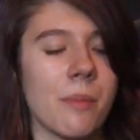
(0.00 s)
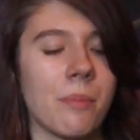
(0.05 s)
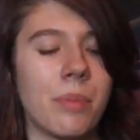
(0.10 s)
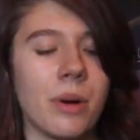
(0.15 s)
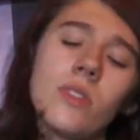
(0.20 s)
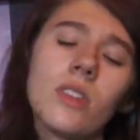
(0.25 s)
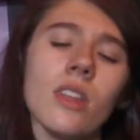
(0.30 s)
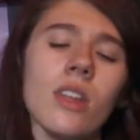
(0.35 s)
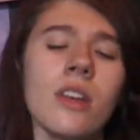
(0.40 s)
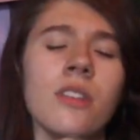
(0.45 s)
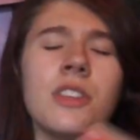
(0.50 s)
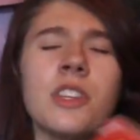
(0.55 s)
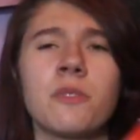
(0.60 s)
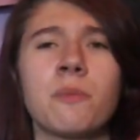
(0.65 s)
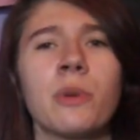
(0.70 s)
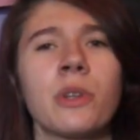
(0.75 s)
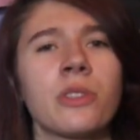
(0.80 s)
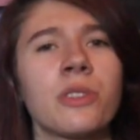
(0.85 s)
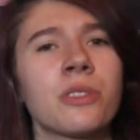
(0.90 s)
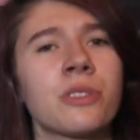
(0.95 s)
But this
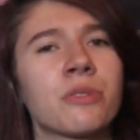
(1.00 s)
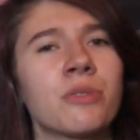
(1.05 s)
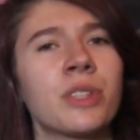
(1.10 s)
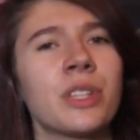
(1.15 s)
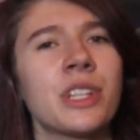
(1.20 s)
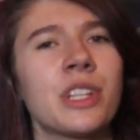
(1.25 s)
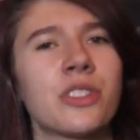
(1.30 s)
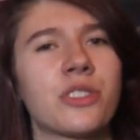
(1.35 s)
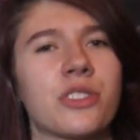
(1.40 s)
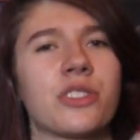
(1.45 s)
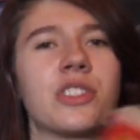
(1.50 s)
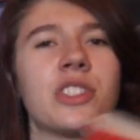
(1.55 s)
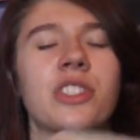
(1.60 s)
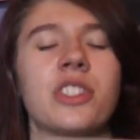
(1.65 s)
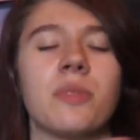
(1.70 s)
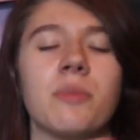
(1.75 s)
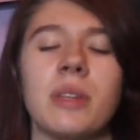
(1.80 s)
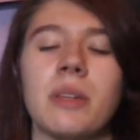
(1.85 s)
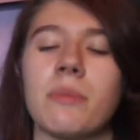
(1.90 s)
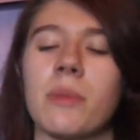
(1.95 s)
book looked really interesting
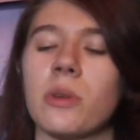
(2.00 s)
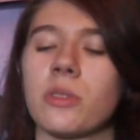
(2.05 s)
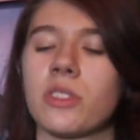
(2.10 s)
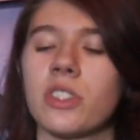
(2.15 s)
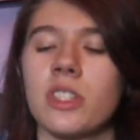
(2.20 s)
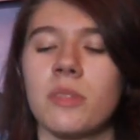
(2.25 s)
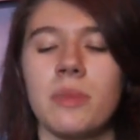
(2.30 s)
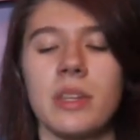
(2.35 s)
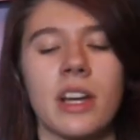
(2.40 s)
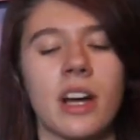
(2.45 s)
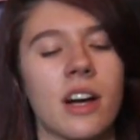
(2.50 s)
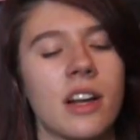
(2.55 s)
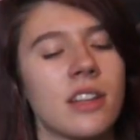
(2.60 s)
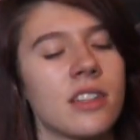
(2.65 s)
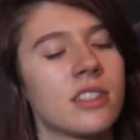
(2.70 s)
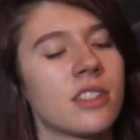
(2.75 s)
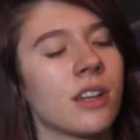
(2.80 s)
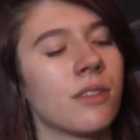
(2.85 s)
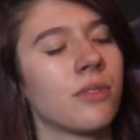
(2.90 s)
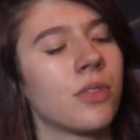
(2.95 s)
to me, mostly
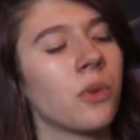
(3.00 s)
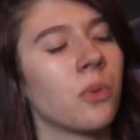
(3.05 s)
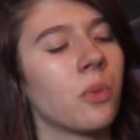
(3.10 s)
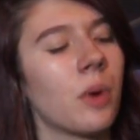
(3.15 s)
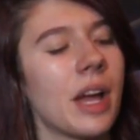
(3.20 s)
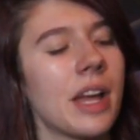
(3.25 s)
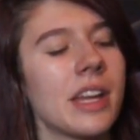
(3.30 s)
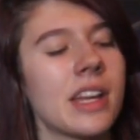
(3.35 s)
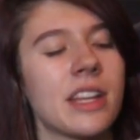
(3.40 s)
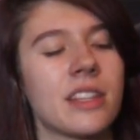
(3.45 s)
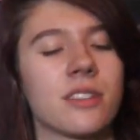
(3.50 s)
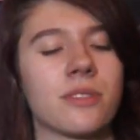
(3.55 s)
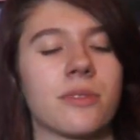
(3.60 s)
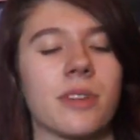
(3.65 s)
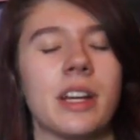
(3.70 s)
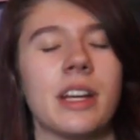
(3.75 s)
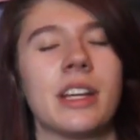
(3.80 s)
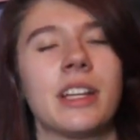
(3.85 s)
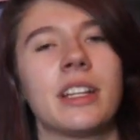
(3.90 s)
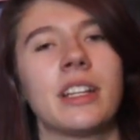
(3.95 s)
because of the way it's
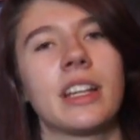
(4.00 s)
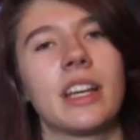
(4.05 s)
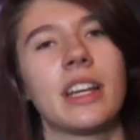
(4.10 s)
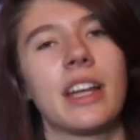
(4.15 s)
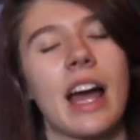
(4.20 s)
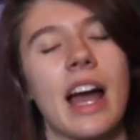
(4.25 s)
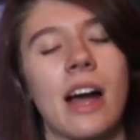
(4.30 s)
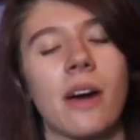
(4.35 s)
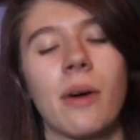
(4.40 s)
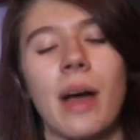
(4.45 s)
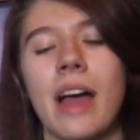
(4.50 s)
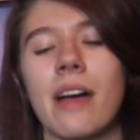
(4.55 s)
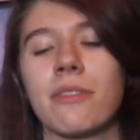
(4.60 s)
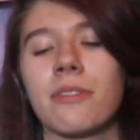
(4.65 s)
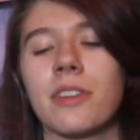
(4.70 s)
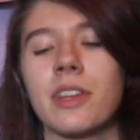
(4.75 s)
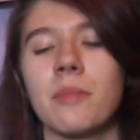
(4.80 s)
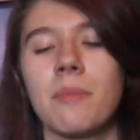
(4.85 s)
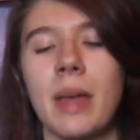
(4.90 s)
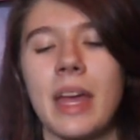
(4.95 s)
written and how
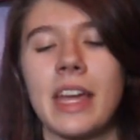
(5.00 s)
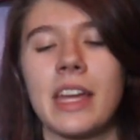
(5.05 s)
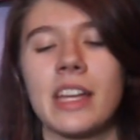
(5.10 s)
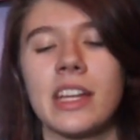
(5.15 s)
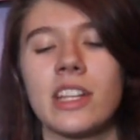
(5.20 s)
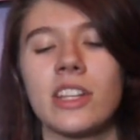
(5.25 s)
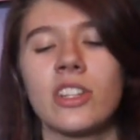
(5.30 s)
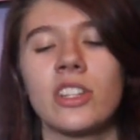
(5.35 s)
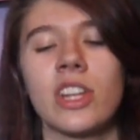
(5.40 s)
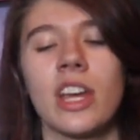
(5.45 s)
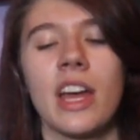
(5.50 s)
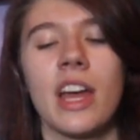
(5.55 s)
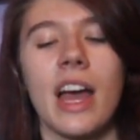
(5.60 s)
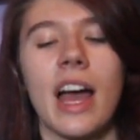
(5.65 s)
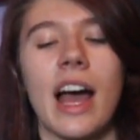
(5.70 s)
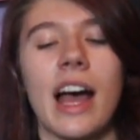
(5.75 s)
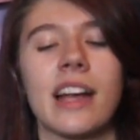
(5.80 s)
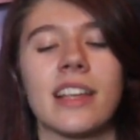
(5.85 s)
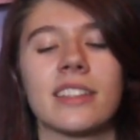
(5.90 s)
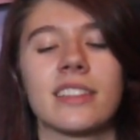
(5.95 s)
every page
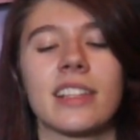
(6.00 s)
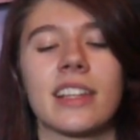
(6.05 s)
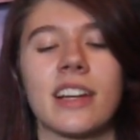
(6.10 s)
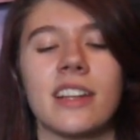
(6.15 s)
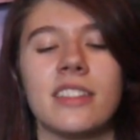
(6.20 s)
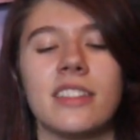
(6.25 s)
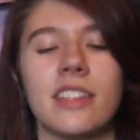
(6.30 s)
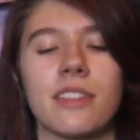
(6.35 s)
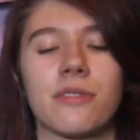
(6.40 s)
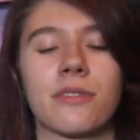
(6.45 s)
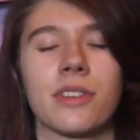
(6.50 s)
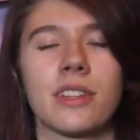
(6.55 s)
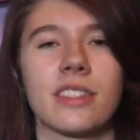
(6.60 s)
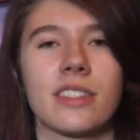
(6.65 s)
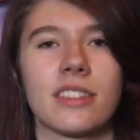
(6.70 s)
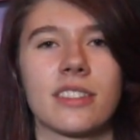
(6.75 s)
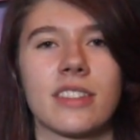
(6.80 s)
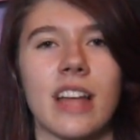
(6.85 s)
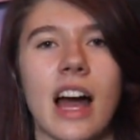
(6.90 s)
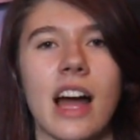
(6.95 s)
has like a different
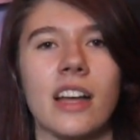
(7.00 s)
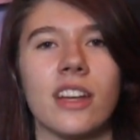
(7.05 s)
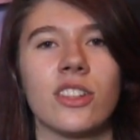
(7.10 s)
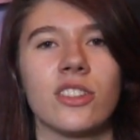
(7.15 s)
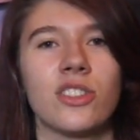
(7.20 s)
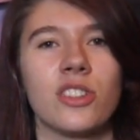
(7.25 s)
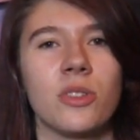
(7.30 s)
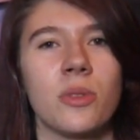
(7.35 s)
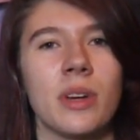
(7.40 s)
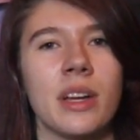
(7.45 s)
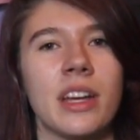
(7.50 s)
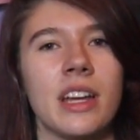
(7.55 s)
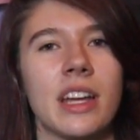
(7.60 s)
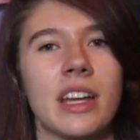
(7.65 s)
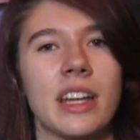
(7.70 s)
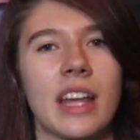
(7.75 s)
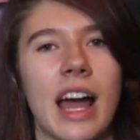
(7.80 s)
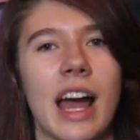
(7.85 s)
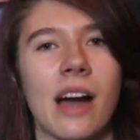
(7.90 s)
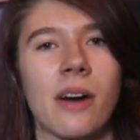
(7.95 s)
style to it
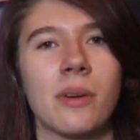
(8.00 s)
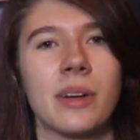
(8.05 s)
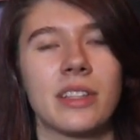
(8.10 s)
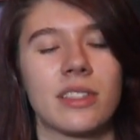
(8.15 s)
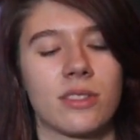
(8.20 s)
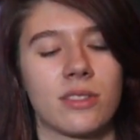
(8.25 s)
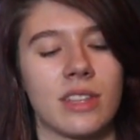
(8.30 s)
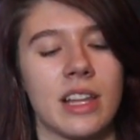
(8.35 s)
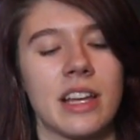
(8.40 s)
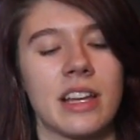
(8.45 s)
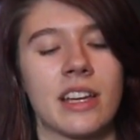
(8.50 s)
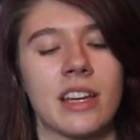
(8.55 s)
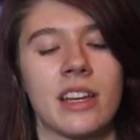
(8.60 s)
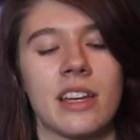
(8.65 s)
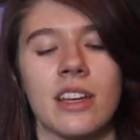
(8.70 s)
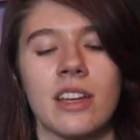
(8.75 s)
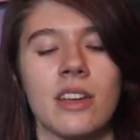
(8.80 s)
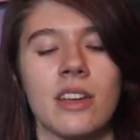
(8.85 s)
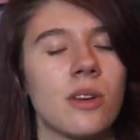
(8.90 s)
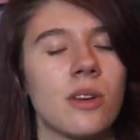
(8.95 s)
and how it's like
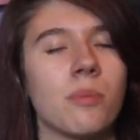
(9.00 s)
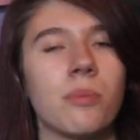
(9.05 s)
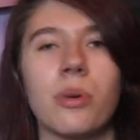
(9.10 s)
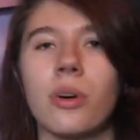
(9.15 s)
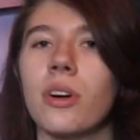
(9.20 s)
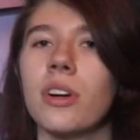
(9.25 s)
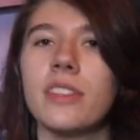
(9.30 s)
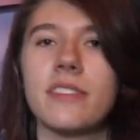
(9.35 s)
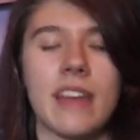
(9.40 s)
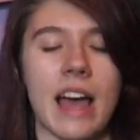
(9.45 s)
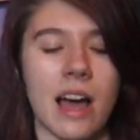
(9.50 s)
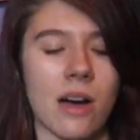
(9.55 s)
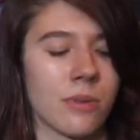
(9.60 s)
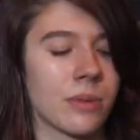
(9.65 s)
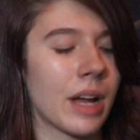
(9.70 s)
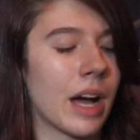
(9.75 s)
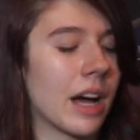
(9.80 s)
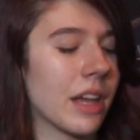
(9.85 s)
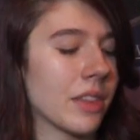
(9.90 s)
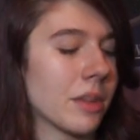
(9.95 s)
put
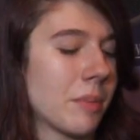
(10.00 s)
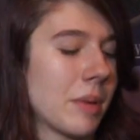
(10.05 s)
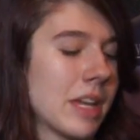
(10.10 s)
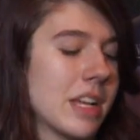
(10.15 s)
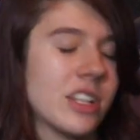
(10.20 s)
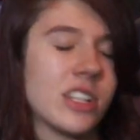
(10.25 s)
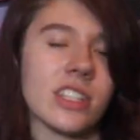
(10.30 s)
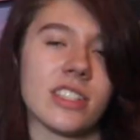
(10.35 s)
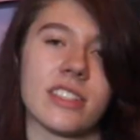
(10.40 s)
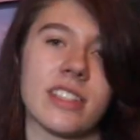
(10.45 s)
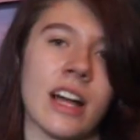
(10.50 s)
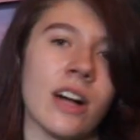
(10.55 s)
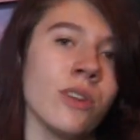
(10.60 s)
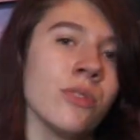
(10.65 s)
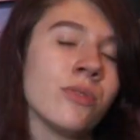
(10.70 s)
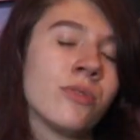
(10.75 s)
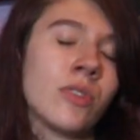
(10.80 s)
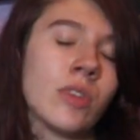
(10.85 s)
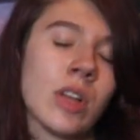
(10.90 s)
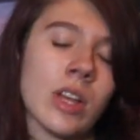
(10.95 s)
down on the page
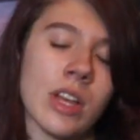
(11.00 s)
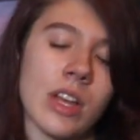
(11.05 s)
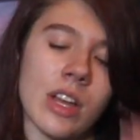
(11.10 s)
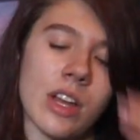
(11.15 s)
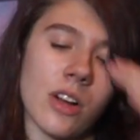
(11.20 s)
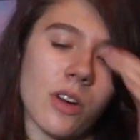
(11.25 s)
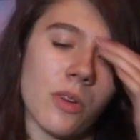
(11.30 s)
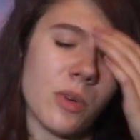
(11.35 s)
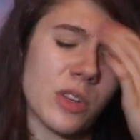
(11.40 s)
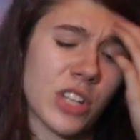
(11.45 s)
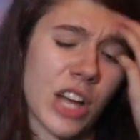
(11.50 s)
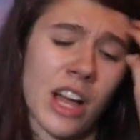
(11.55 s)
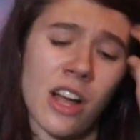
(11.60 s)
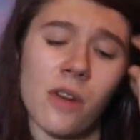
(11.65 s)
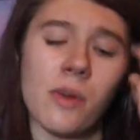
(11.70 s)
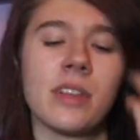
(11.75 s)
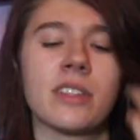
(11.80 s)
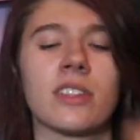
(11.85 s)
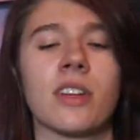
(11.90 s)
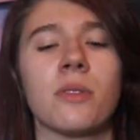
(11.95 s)
itself, which I
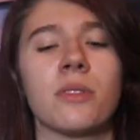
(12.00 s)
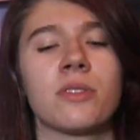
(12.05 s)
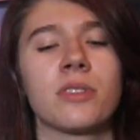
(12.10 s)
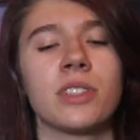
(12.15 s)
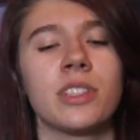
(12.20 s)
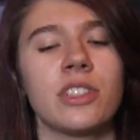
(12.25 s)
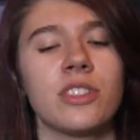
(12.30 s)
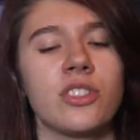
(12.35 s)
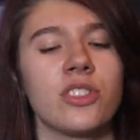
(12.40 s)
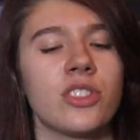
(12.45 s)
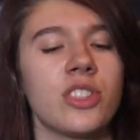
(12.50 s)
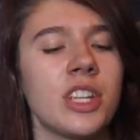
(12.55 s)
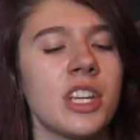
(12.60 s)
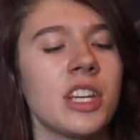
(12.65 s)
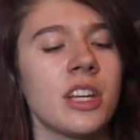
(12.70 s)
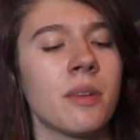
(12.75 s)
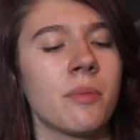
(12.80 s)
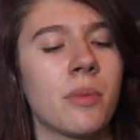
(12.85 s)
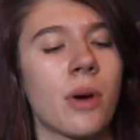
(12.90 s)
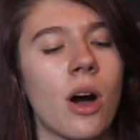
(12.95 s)
always thought was really
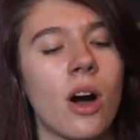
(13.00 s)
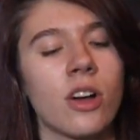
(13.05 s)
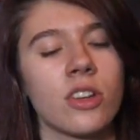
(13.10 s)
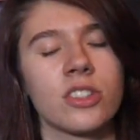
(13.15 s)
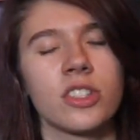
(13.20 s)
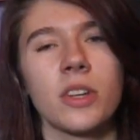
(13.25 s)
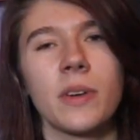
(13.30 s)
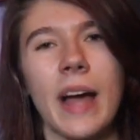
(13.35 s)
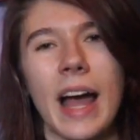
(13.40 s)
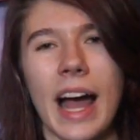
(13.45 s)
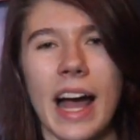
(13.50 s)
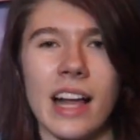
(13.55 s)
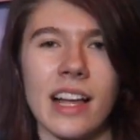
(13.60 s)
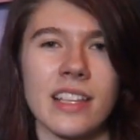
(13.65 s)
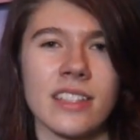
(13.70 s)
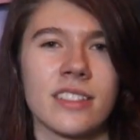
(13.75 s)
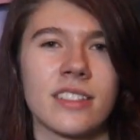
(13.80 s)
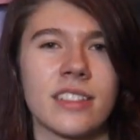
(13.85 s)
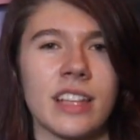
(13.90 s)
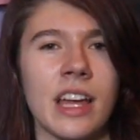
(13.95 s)
interesting, but also it
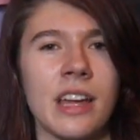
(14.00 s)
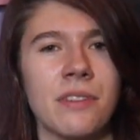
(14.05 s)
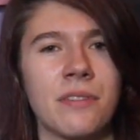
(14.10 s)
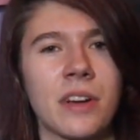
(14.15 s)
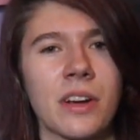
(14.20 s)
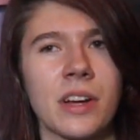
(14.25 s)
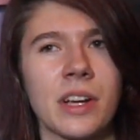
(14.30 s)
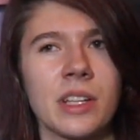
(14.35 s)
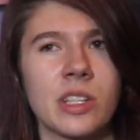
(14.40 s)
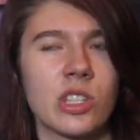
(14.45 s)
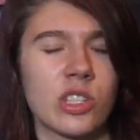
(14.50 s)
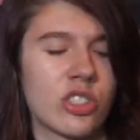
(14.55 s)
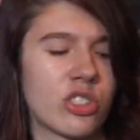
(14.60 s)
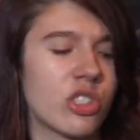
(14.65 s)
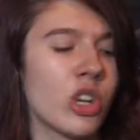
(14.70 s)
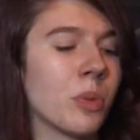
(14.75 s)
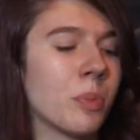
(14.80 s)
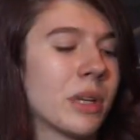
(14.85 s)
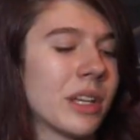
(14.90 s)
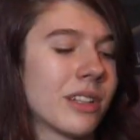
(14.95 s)
has a very
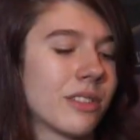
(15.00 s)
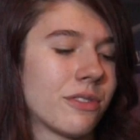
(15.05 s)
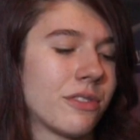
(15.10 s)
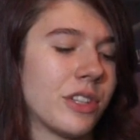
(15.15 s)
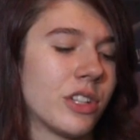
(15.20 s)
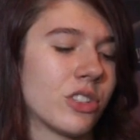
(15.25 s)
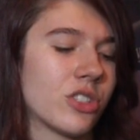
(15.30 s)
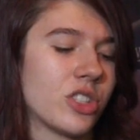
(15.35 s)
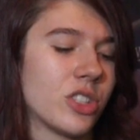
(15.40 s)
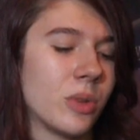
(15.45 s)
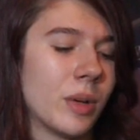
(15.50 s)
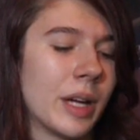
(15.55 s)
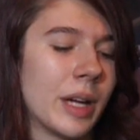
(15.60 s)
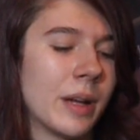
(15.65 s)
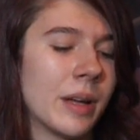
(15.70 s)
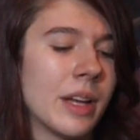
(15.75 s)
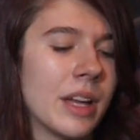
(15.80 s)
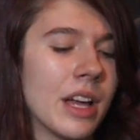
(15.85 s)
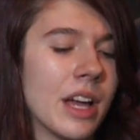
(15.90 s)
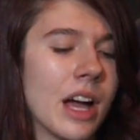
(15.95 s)
dystopian feel to
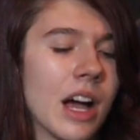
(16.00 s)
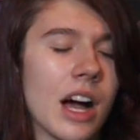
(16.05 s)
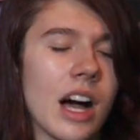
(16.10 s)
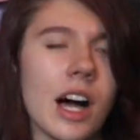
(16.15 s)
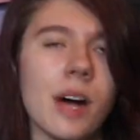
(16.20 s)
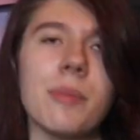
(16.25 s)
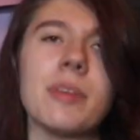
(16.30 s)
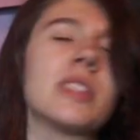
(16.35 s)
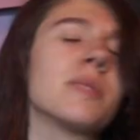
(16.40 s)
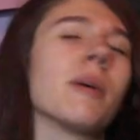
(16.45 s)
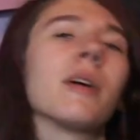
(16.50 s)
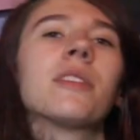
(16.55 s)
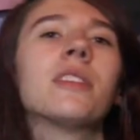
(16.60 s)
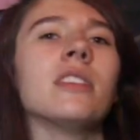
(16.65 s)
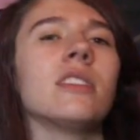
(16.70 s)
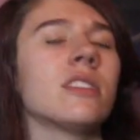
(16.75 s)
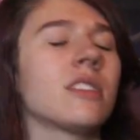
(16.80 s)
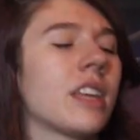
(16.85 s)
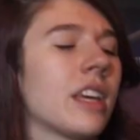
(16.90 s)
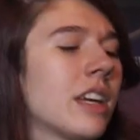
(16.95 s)
it. It's about
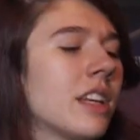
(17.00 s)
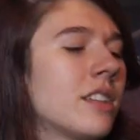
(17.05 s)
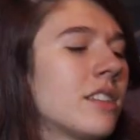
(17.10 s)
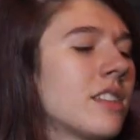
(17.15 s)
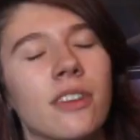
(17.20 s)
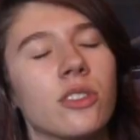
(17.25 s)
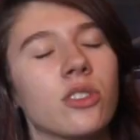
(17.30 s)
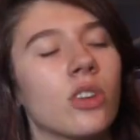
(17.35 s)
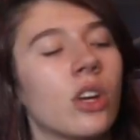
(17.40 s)
these kids.